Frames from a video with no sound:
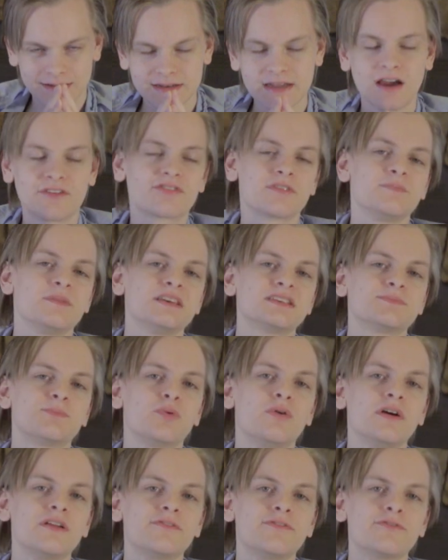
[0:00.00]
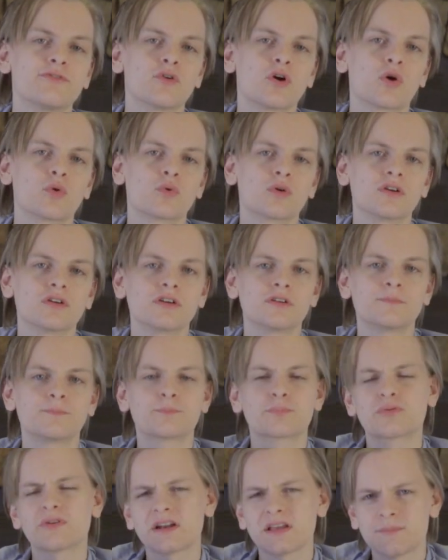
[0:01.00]
Now, from this point
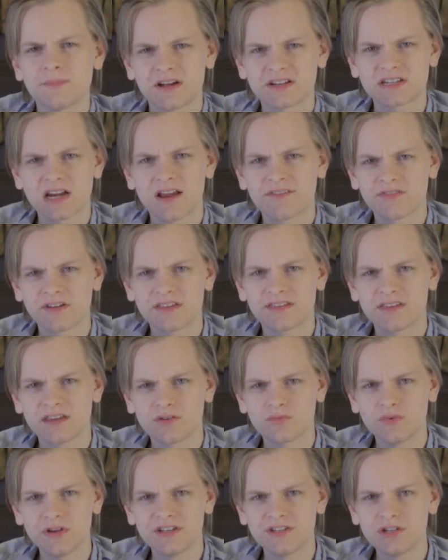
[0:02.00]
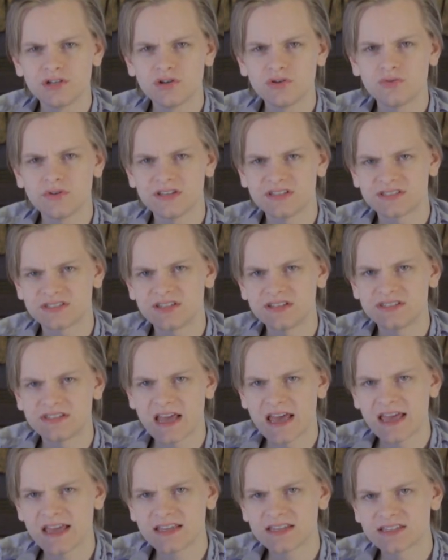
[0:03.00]
forward, pretty much everything we do is to
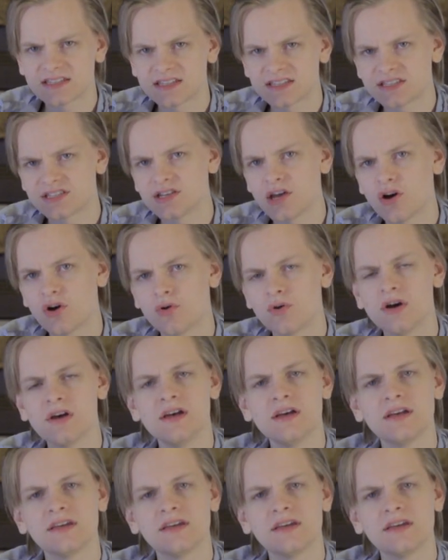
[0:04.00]
taste, so